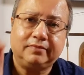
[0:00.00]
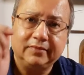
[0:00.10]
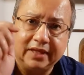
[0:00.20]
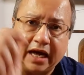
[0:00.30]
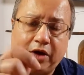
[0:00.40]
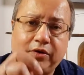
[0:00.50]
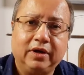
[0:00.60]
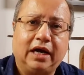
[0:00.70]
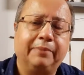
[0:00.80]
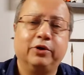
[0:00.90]
Now,
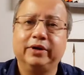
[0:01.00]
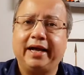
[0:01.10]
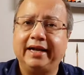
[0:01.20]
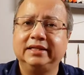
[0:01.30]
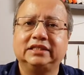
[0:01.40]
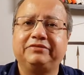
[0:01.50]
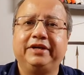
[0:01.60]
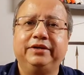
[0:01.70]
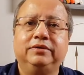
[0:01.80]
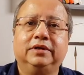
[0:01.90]
I'm going to end this
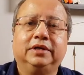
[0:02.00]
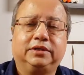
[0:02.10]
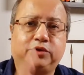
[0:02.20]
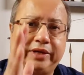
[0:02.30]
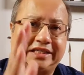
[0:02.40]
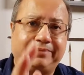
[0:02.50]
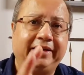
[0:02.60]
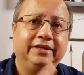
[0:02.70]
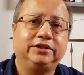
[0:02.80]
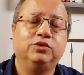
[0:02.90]
video to
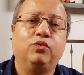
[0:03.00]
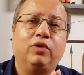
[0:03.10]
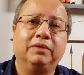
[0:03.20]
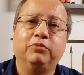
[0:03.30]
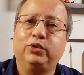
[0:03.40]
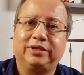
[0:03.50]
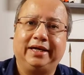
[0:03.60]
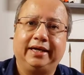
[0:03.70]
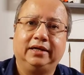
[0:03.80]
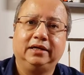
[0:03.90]
explain to you one more
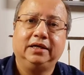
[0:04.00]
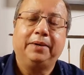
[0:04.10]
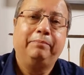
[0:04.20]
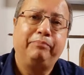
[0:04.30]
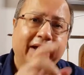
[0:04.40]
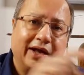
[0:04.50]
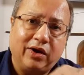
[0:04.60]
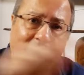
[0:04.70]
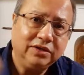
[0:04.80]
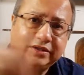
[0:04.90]
thing.
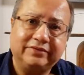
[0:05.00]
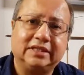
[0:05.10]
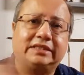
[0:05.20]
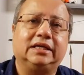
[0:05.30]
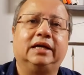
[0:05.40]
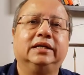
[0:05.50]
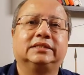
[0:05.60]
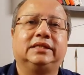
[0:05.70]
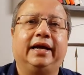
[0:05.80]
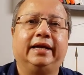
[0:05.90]
Because of this
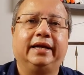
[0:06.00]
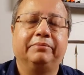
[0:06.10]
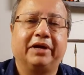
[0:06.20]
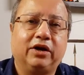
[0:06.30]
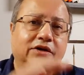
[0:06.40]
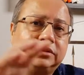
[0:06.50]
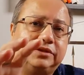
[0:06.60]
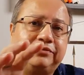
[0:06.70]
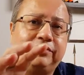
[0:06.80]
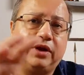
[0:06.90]
understanding, because
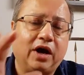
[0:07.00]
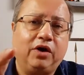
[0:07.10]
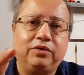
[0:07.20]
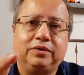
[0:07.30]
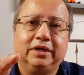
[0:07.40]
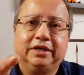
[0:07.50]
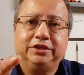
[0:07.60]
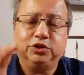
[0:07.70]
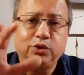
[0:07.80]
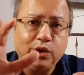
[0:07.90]
of now
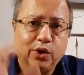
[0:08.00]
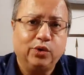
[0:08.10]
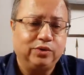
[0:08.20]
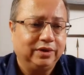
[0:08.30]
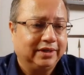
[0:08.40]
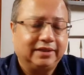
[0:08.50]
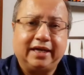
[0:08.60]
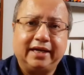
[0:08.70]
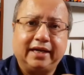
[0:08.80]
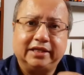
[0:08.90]
you know
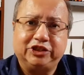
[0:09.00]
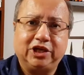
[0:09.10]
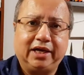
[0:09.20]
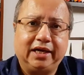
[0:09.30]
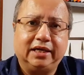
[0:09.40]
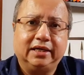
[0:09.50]
that Agile